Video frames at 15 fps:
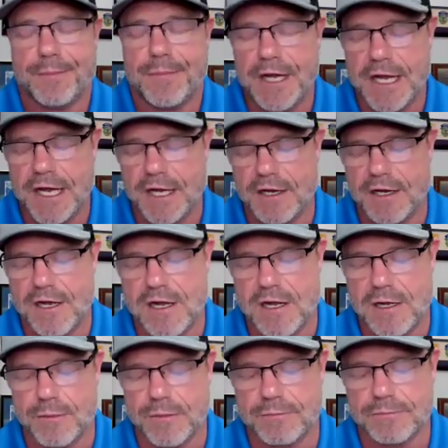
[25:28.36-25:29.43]
But
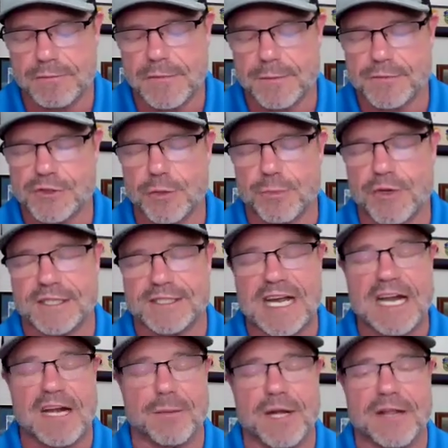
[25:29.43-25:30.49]
super
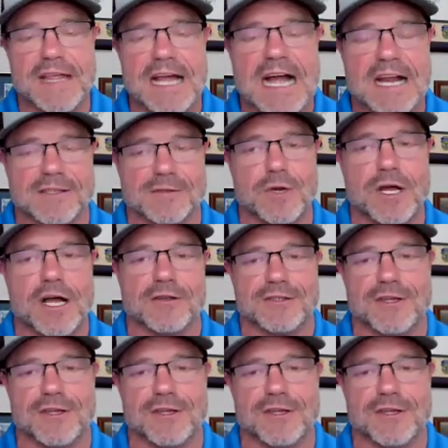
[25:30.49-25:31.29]
excited about that as well.